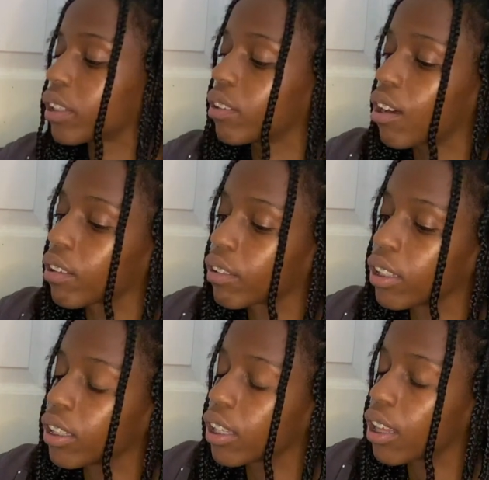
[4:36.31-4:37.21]

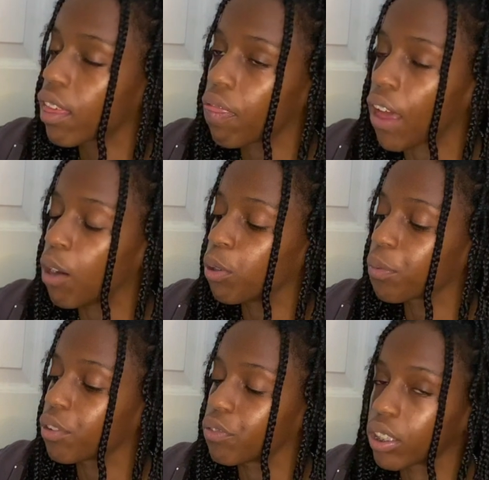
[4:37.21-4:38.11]
honestly, that one
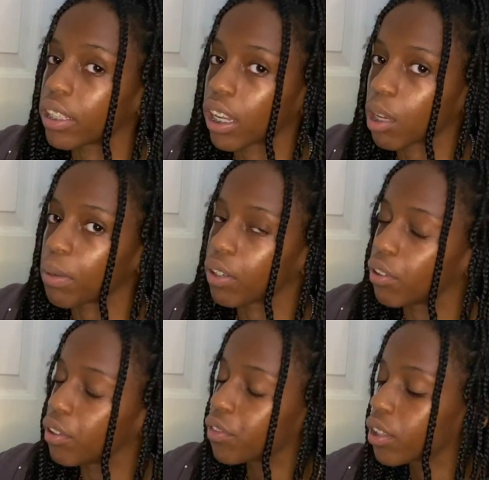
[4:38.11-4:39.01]
was really getting on my
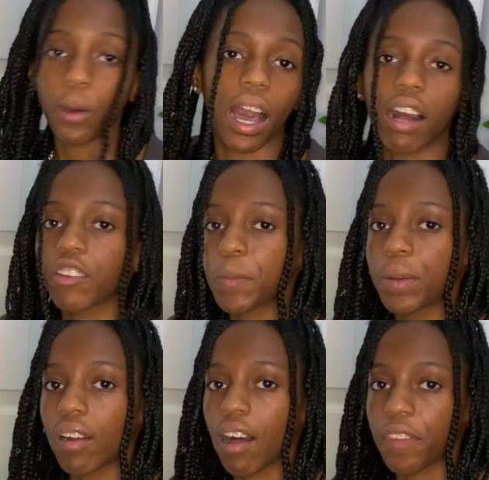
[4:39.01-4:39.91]
nerves. I'll just
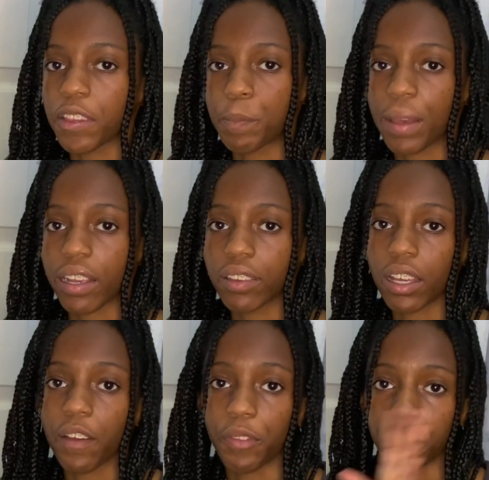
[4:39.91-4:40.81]
put all the specs
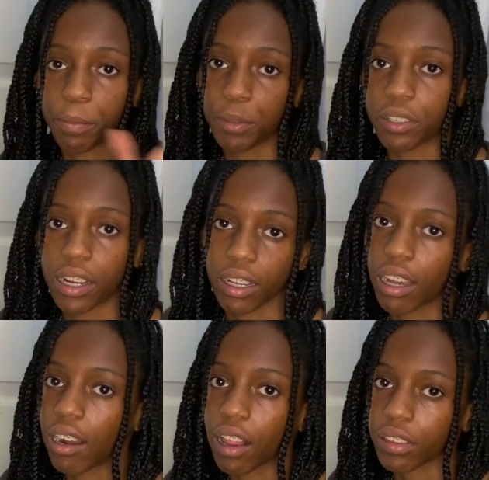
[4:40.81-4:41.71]
of the computer I
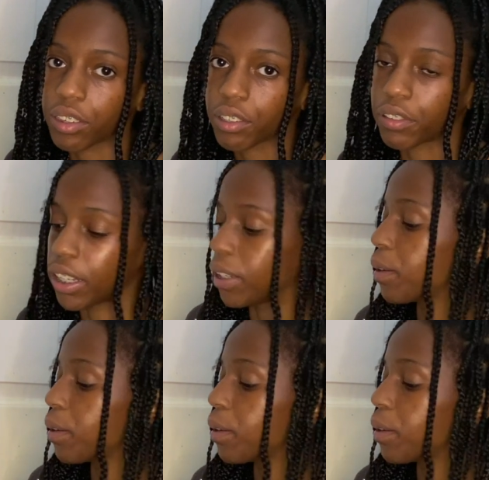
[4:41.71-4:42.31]
got on the screen.